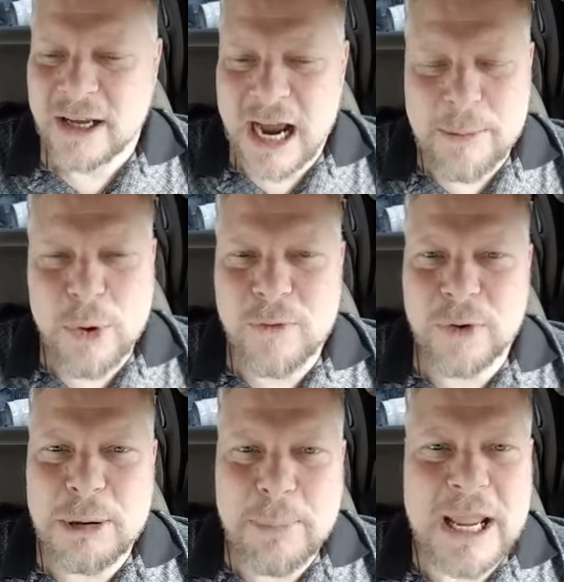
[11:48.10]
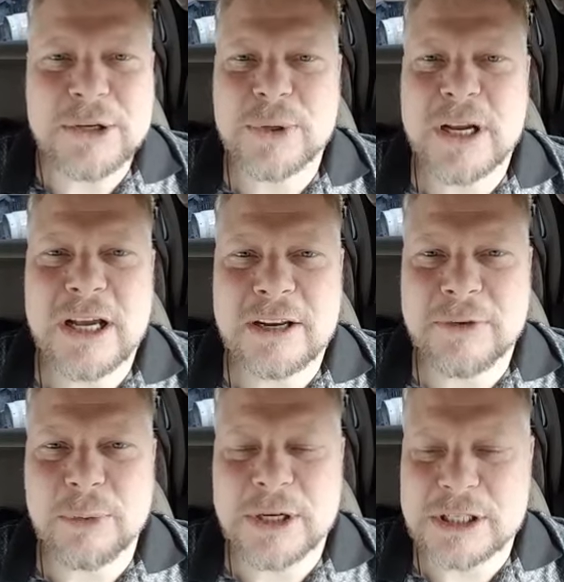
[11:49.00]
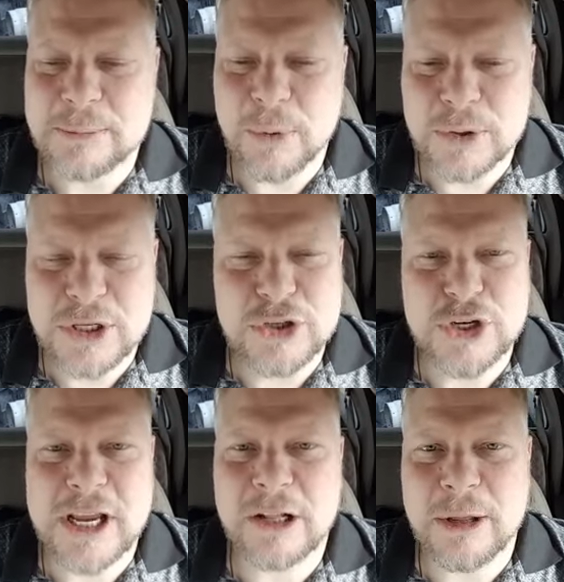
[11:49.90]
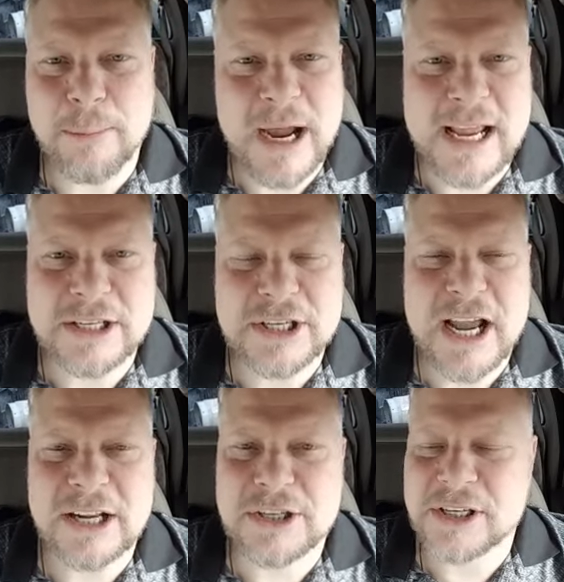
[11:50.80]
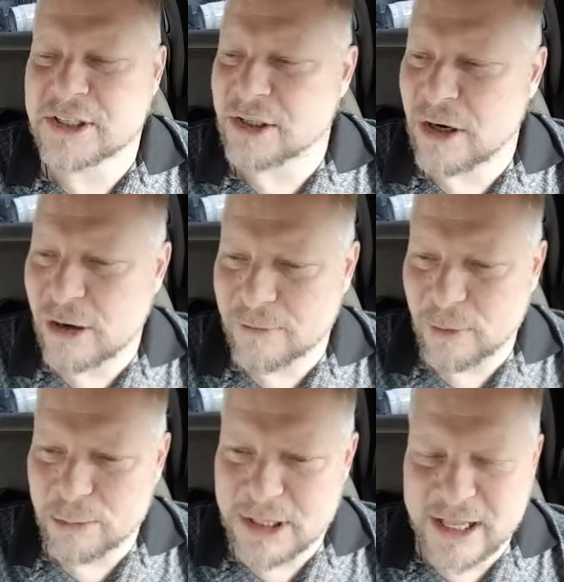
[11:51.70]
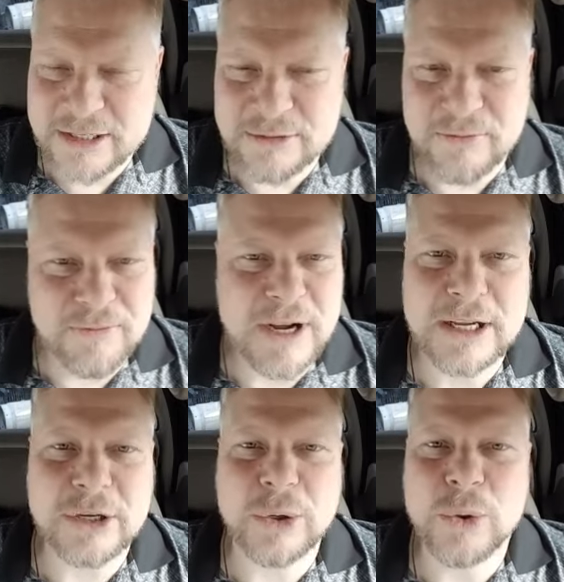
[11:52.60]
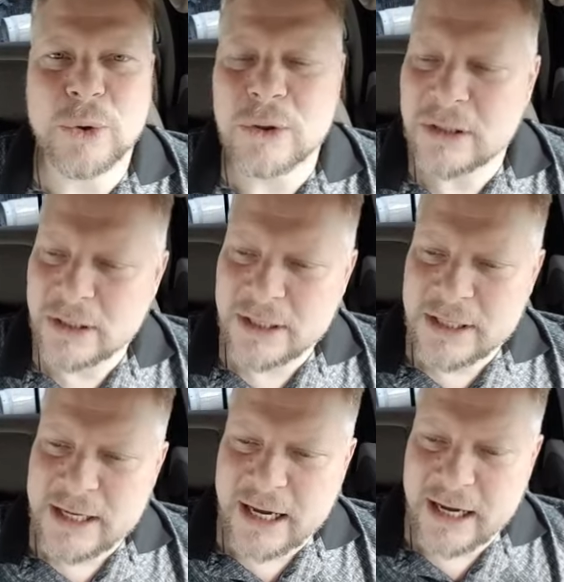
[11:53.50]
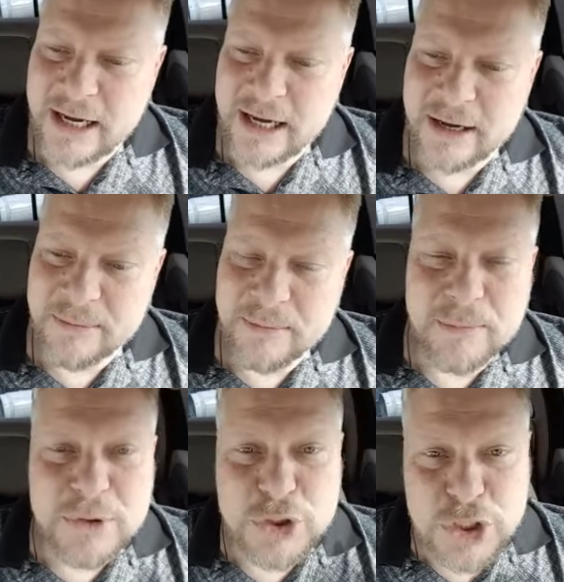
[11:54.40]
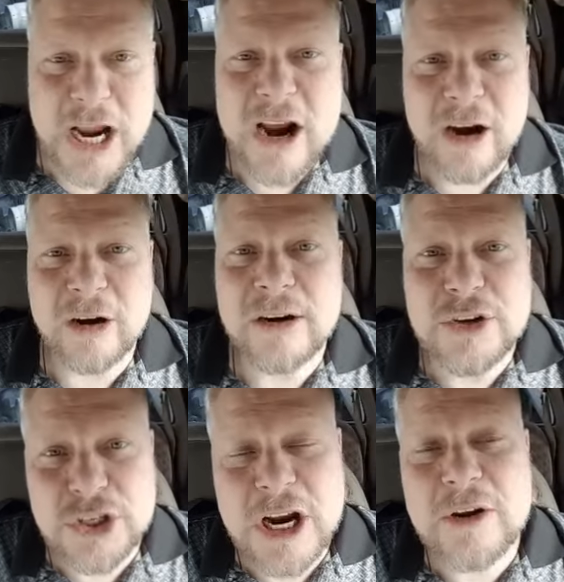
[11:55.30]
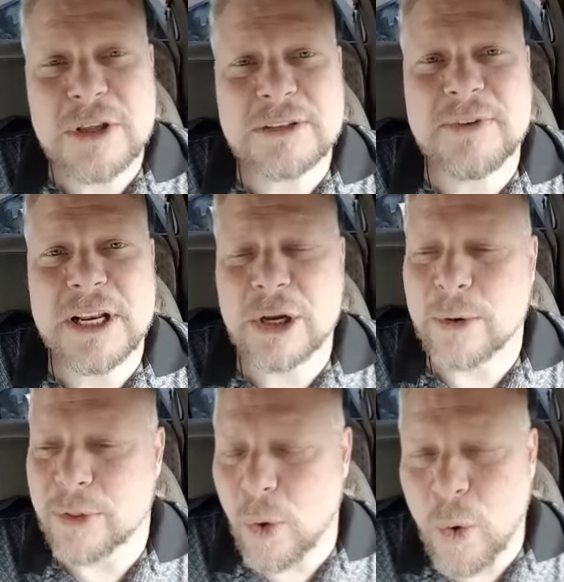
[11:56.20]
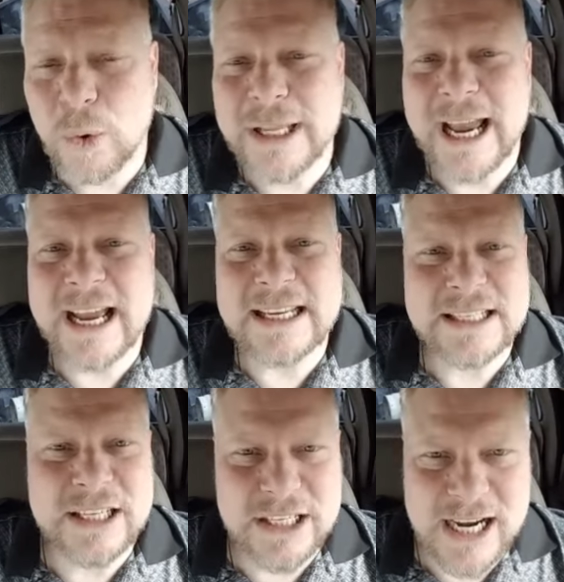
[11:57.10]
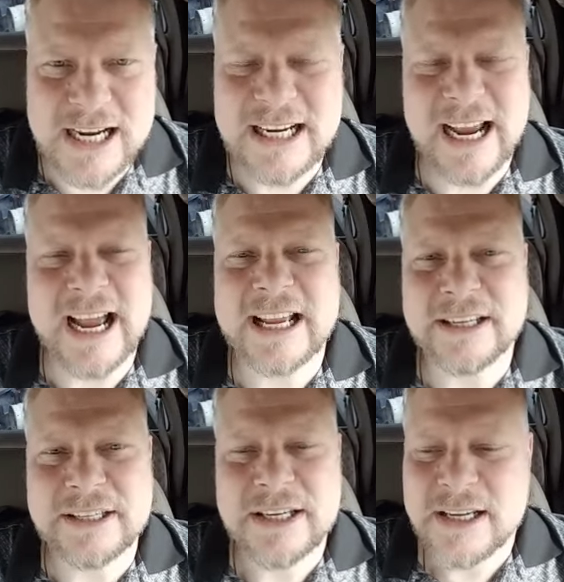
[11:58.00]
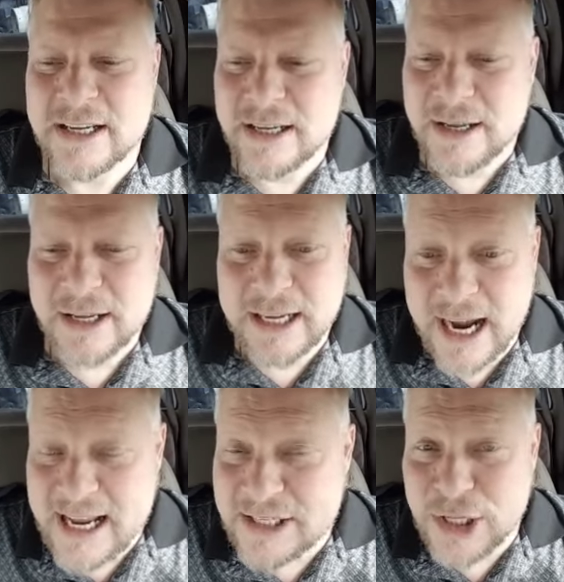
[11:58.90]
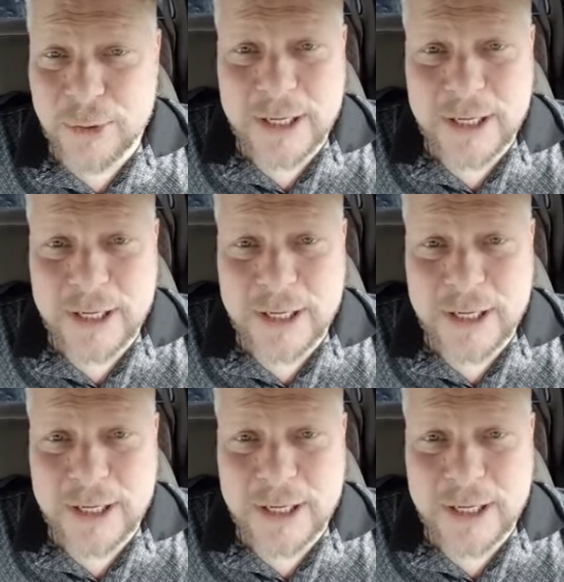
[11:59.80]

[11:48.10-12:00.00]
I'm over at Patreon if you want to support this channel and buy a scotch and a cigar for me. That's fucking cool. Um, share. Share this video with old guys, young guys, guys that